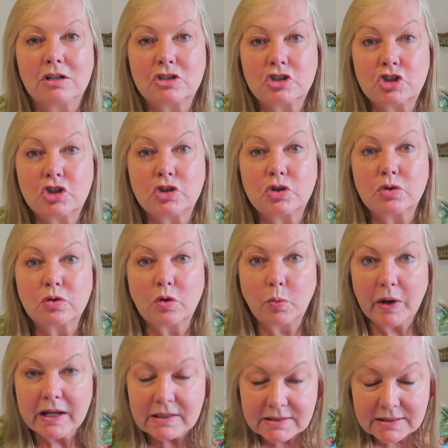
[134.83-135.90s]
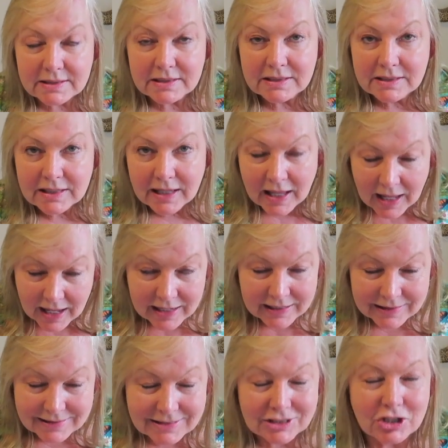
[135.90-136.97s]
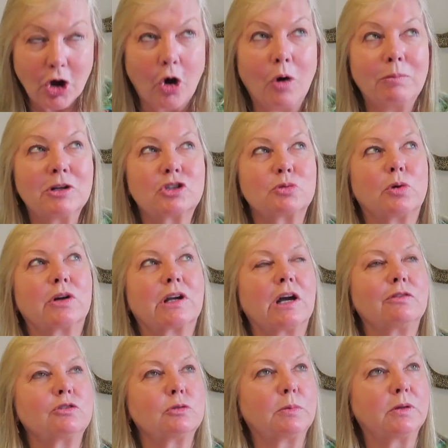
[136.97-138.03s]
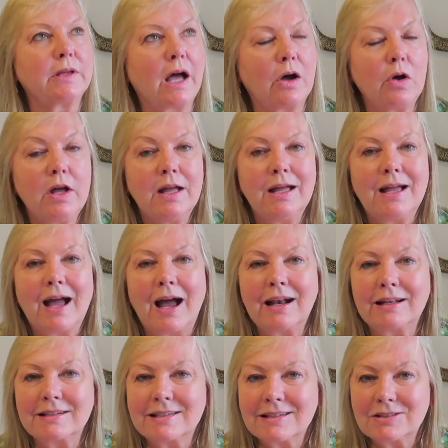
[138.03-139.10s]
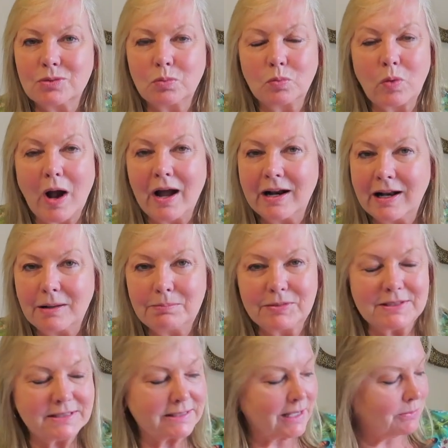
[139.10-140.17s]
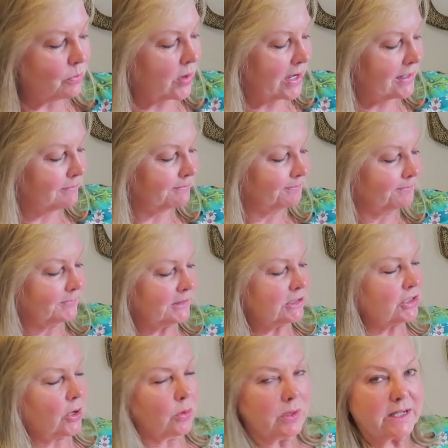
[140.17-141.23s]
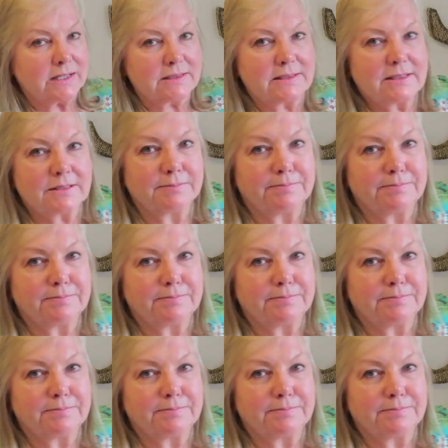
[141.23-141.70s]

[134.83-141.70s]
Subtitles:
to the waist. And it's so much more comfortable now. And it doesn't ride up the same way, so it's